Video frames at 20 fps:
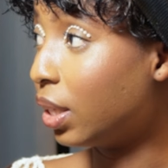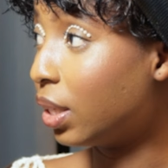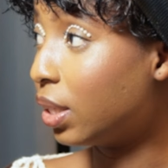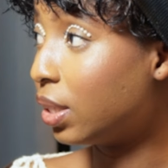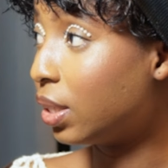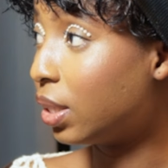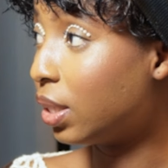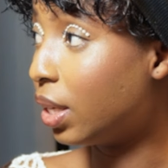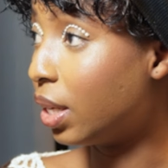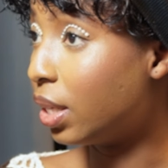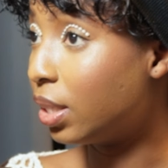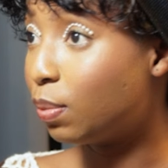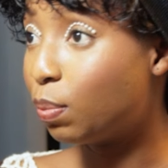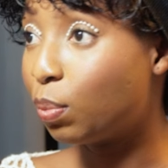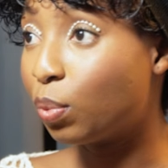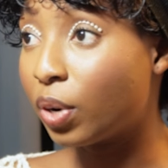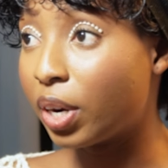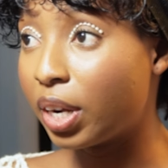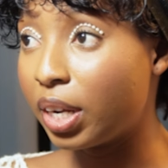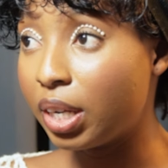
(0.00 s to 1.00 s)
this less
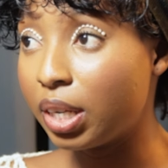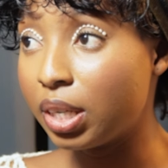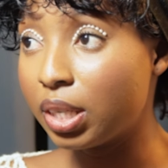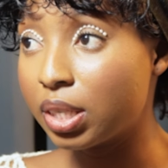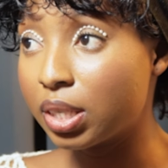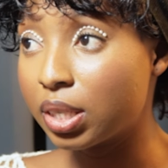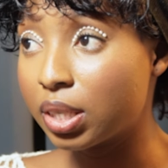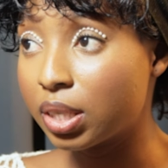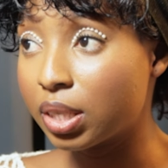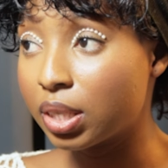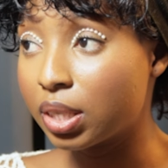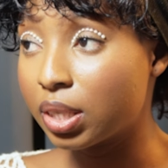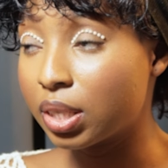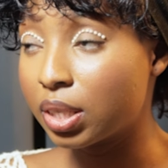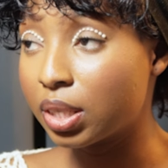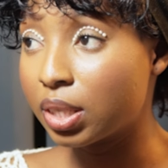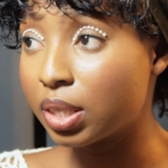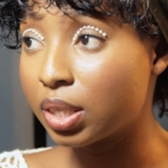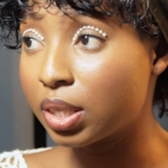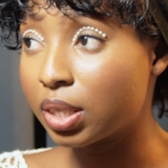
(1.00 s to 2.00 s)
bright,
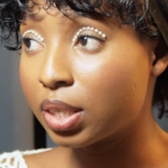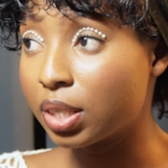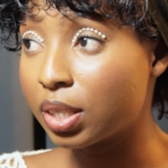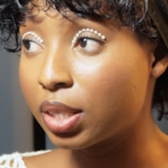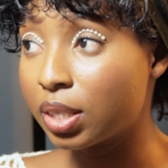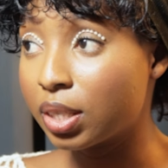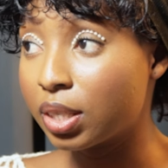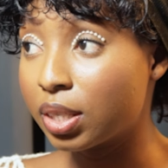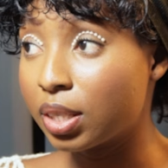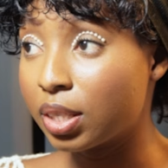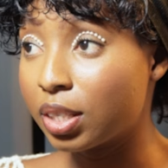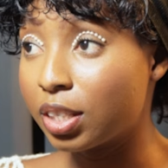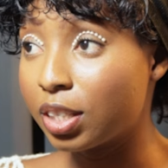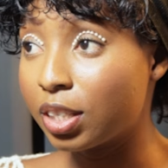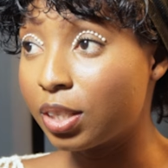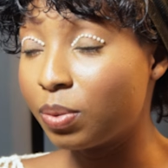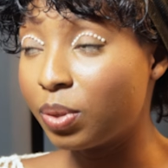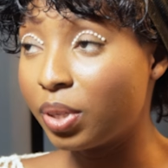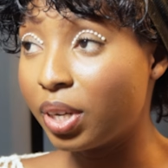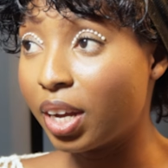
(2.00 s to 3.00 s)

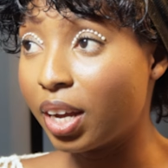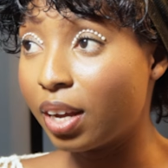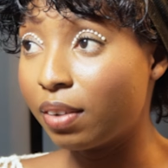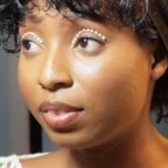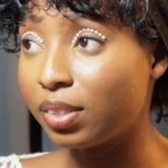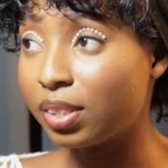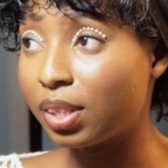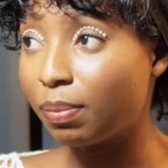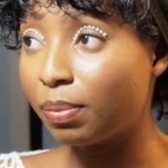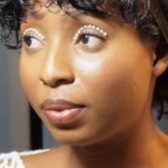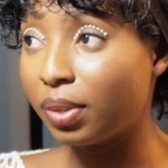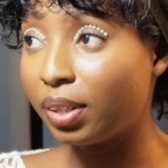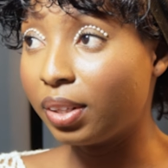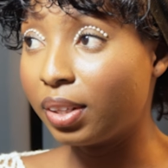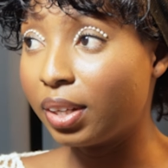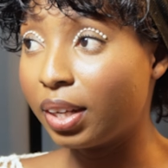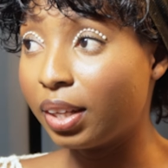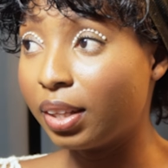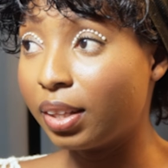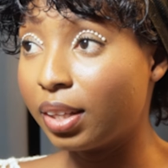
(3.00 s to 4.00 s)
and we have
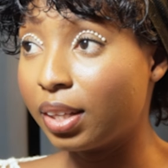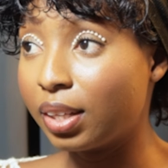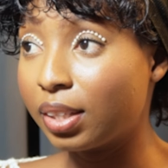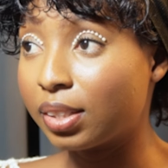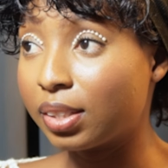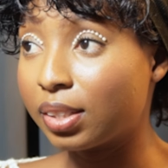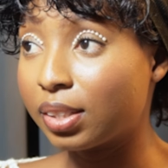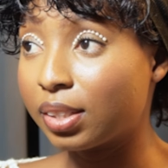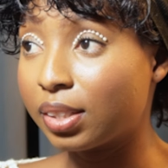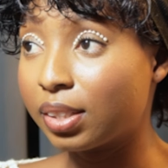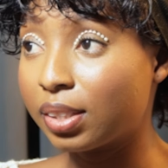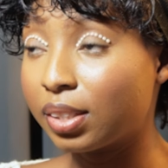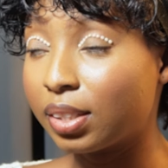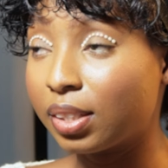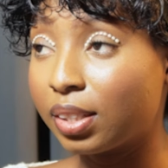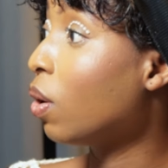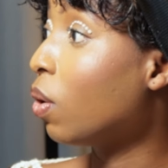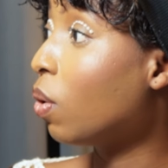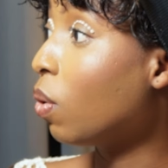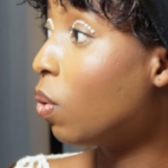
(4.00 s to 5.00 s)
something like this.
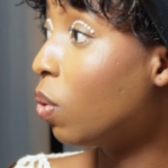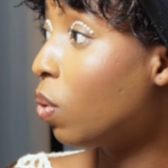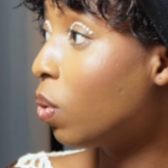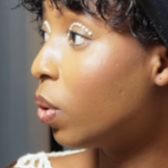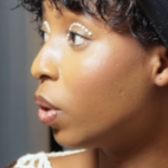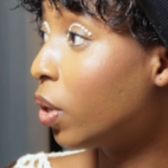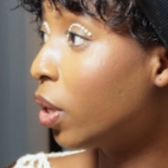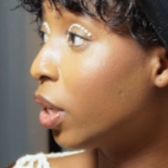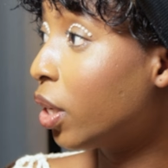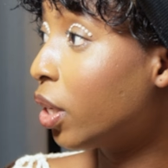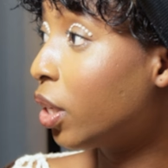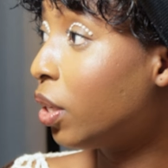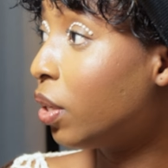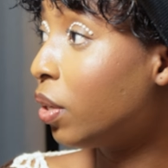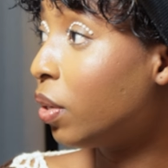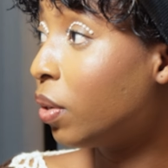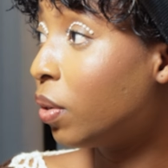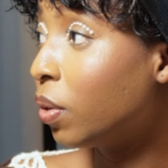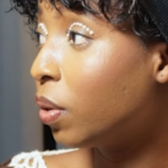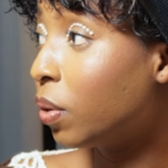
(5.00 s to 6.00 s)
Or
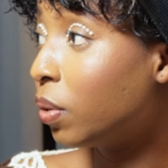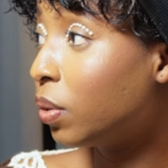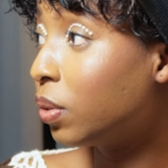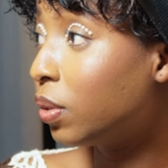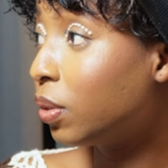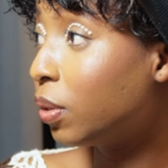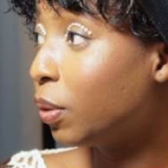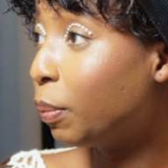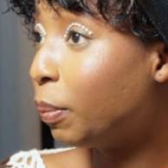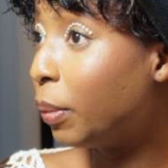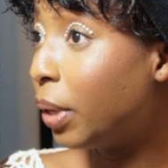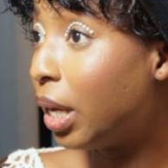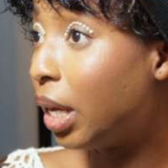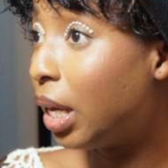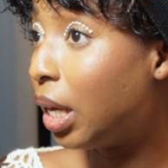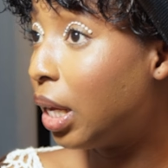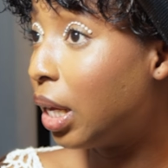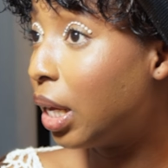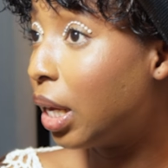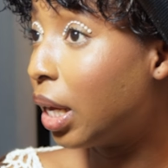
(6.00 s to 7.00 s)
you could also
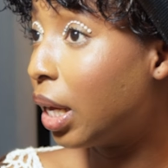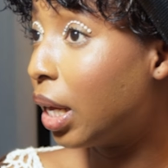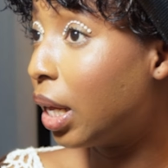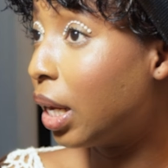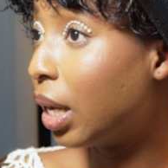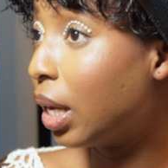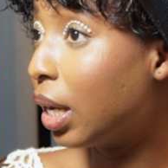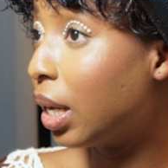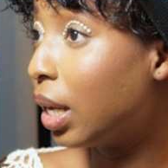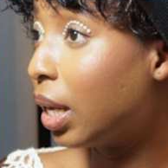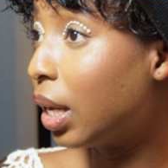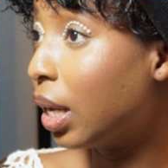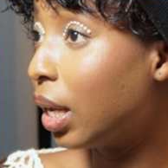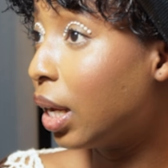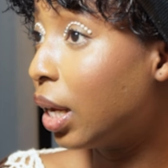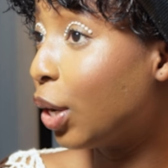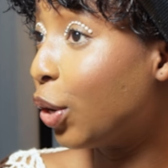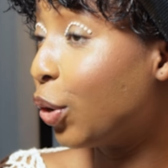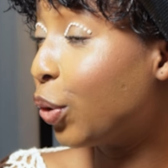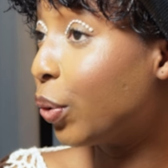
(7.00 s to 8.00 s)
make it
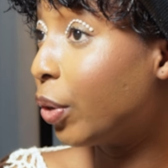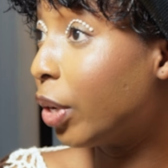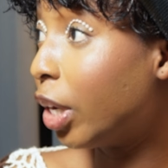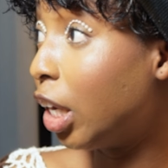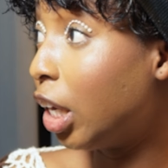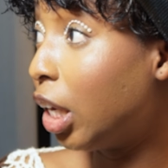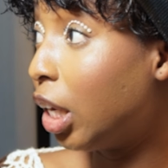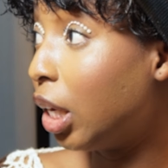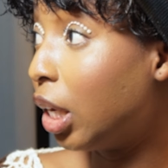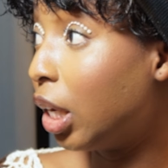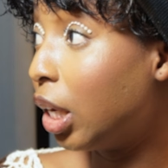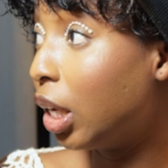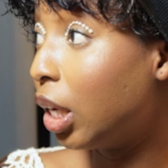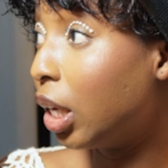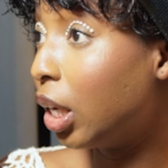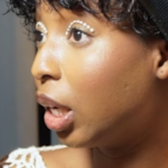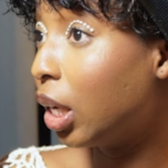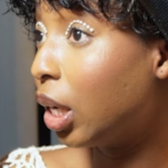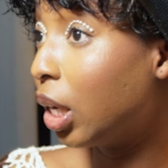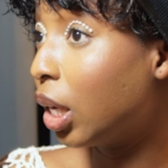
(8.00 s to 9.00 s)

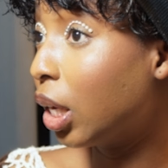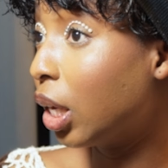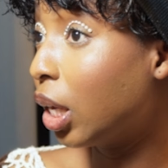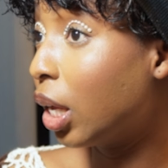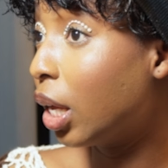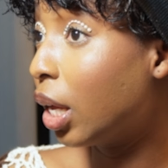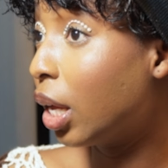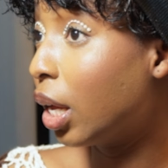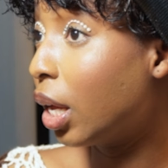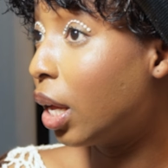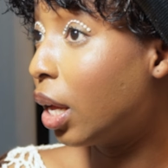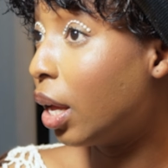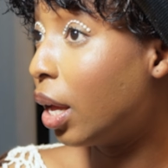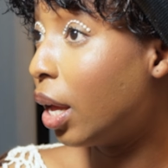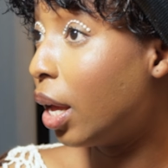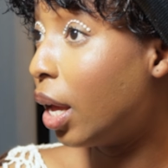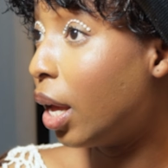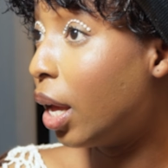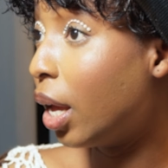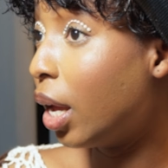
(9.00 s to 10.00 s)
green,
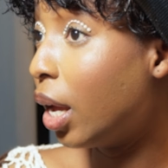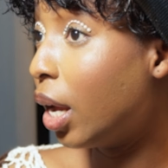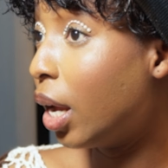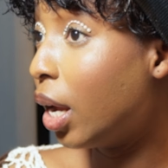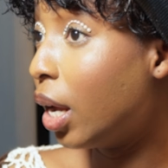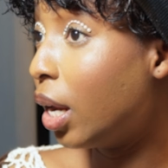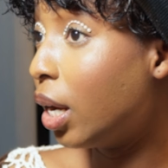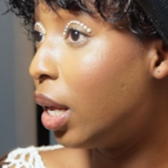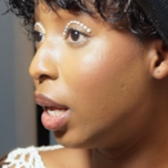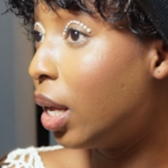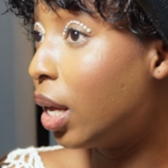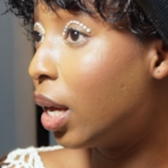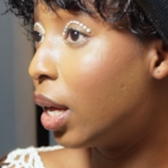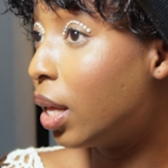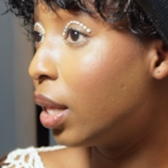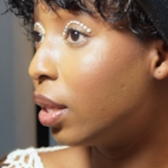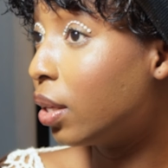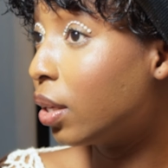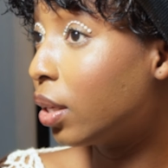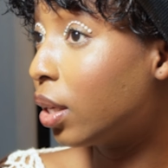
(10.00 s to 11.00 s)
any
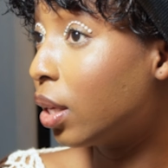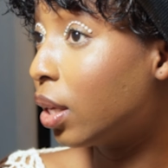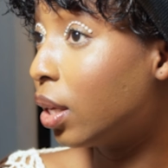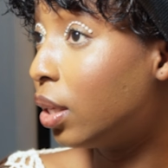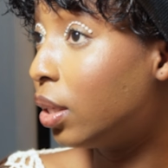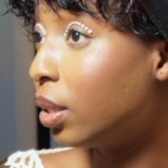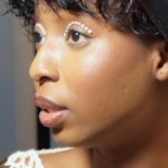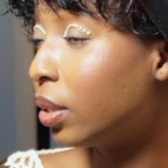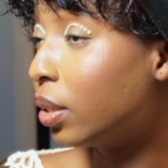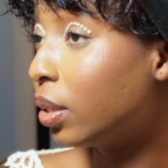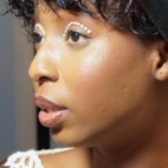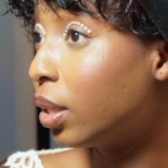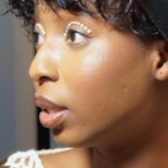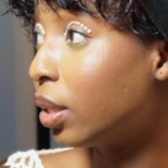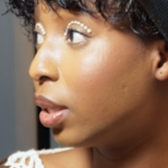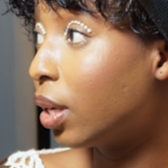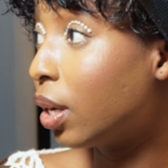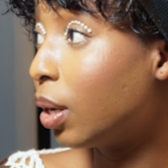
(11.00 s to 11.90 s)
other color that